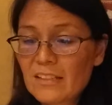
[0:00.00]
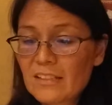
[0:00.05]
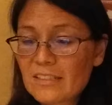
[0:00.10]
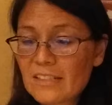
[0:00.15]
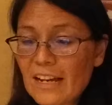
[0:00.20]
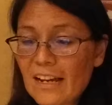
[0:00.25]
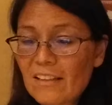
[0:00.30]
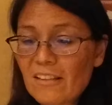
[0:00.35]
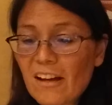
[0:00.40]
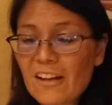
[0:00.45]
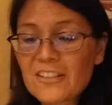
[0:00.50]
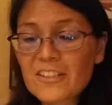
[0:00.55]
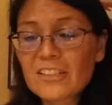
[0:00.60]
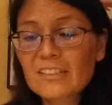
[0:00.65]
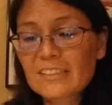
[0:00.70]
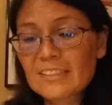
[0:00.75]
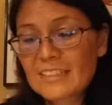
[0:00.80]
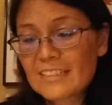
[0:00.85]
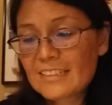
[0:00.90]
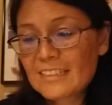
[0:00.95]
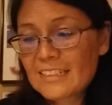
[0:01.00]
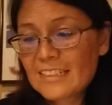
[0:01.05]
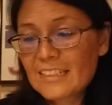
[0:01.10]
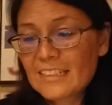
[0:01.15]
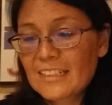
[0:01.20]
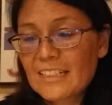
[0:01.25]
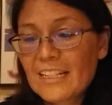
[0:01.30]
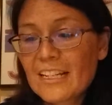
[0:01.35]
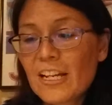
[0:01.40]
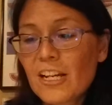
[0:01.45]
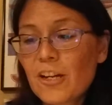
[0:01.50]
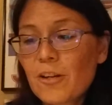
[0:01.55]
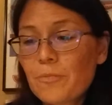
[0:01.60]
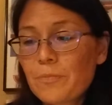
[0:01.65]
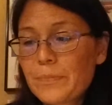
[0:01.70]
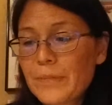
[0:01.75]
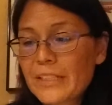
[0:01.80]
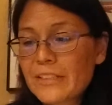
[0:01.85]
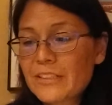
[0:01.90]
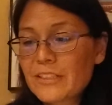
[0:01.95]
Dialogic listening
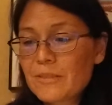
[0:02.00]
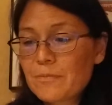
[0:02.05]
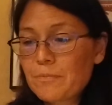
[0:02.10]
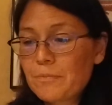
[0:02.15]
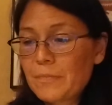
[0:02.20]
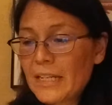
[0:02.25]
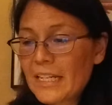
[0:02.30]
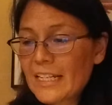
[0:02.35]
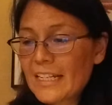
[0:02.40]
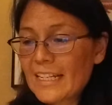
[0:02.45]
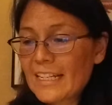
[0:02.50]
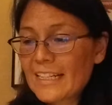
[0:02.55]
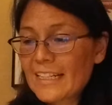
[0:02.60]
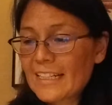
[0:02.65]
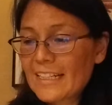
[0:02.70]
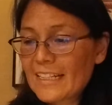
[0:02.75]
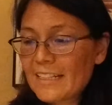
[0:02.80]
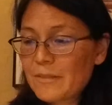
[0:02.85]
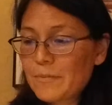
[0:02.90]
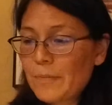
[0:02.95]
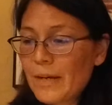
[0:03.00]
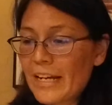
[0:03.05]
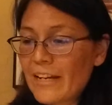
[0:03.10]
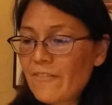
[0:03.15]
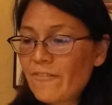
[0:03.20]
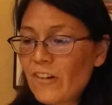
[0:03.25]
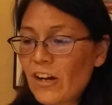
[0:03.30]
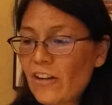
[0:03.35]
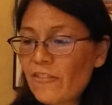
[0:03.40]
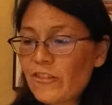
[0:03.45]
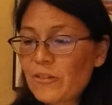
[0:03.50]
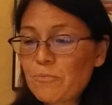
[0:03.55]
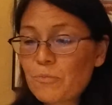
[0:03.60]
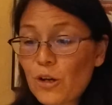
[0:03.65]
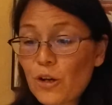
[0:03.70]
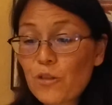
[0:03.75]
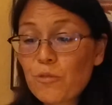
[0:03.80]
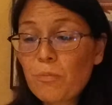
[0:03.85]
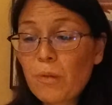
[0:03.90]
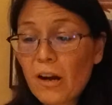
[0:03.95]
builds meaning by involving
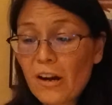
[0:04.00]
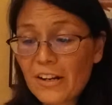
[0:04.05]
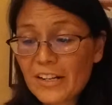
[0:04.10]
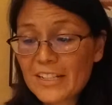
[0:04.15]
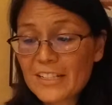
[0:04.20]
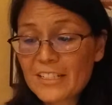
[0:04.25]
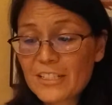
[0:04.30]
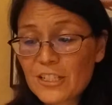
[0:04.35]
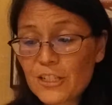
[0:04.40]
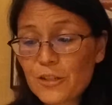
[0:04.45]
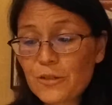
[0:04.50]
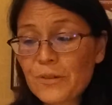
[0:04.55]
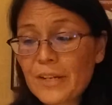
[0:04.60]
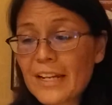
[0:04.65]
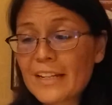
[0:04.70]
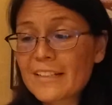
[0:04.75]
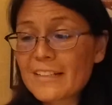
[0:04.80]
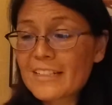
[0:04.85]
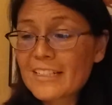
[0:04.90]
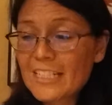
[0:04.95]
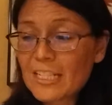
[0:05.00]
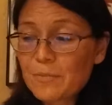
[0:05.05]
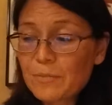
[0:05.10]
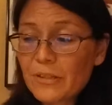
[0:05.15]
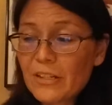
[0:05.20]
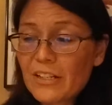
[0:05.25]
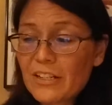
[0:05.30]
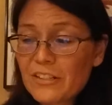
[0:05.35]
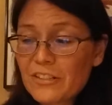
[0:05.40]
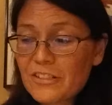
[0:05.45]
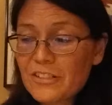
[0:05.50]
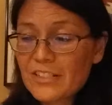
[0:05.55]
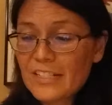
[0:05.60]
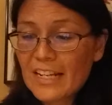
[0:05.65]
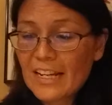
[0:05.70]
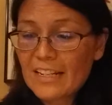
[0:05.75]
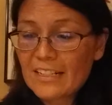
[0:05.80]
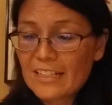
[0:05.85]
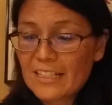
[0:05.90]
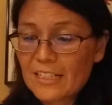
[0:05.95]
both parties to create a deeper
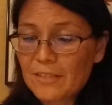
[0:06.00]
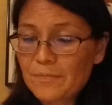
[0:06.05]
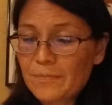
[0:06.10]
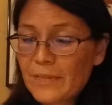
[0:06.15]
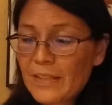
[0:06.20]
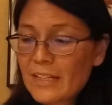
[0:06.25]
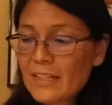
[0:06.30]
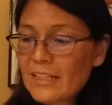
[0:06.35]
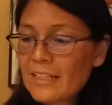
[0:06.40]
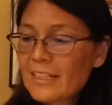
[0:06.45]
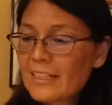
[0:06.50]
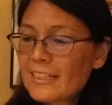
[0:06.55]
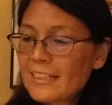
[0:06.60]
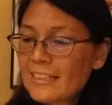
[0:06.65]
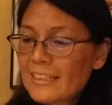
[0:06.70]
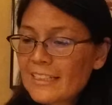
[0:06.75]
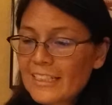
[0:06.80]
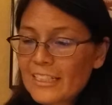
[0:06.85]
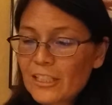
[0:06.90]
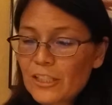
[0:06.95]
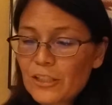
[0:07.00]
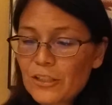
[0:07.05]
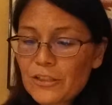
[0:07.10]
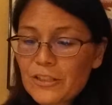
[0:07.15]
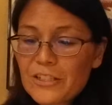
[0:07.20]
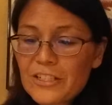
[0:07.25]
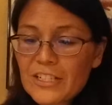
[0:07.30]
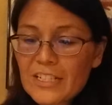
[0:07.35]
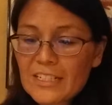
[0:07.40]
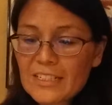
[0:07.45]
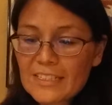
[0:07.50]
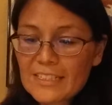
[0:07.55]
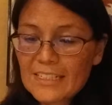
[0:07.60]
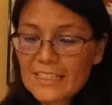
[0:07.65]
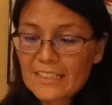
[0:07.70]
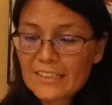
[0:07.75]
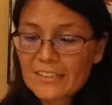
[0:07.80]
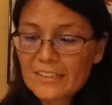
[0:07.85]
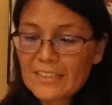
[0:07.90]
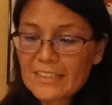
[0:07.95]
understanding, encouraging
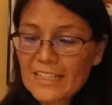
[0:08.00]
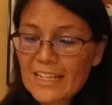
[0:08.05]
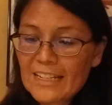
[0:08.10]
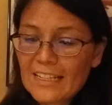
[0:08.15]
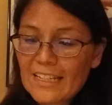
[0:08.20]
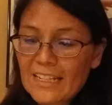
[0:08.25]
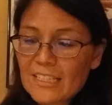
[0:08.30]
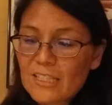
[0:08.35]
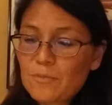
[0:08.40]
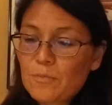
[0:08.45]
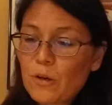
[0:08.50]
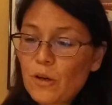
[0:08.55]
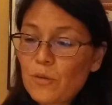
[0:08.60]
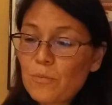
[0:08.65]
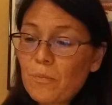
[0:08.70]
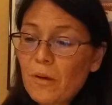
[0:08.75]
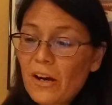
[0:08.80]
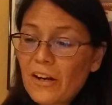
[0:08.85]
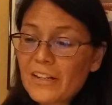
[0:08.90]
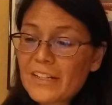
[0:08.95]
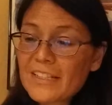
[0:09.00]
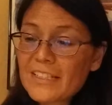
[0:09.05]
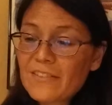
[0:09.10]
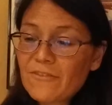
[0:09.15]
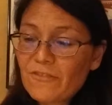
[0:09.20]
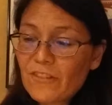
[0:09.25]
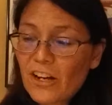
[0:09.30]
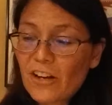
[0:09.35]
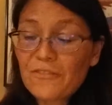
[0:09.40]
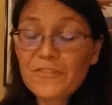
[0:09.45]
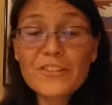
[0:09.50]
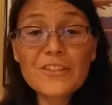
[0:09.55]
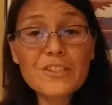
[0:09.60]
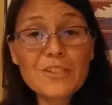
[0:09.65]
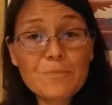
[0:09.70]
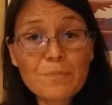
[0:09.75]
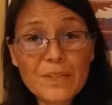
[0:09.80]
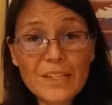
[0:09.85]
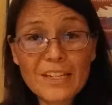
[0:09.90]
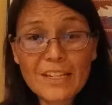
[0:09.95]
skills that gets both parties involved to
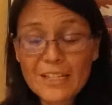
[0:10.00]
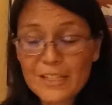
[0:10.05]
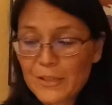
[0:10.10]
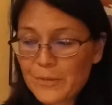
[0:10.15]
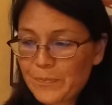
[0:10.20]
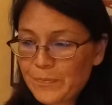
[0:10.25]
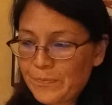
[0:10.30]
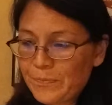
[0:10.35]
speak,